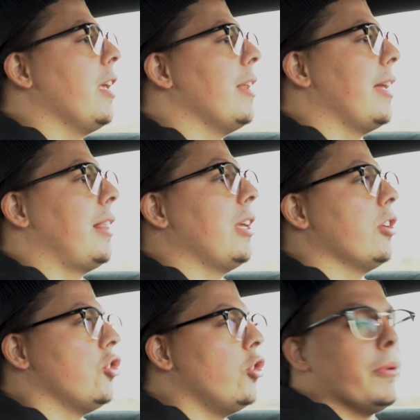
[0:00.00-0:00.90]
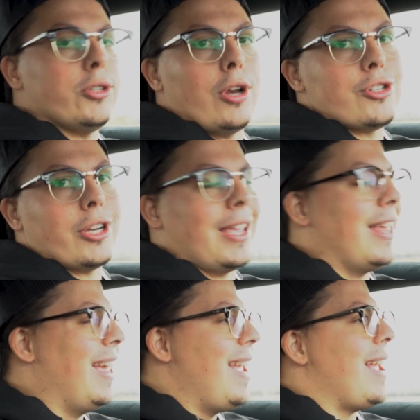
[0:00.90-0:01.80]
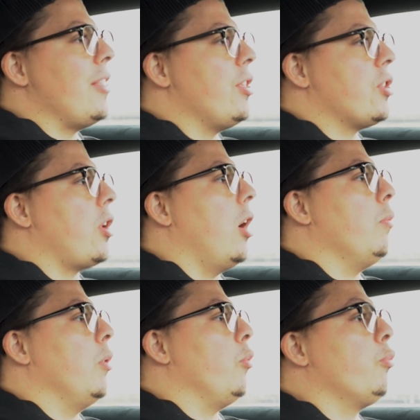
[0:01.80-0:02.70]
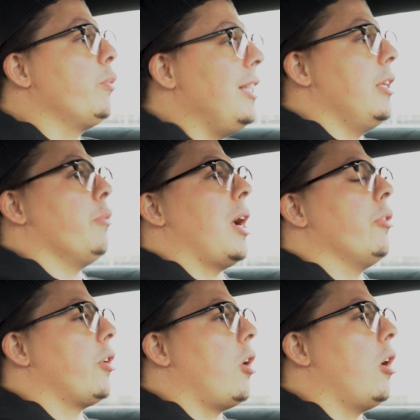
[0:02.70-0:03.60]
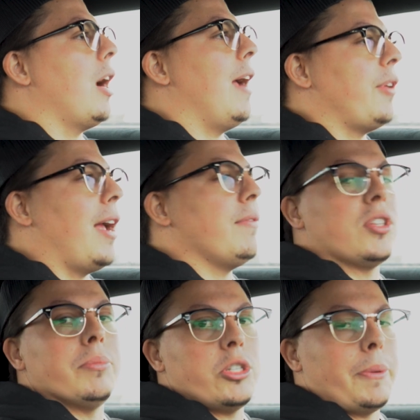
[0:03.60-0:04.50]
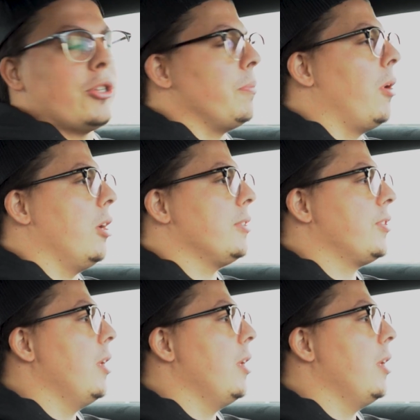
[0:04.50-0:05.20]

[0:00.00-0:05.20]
And I think a supercharger kit in this car will really round the car after having some suspension mods.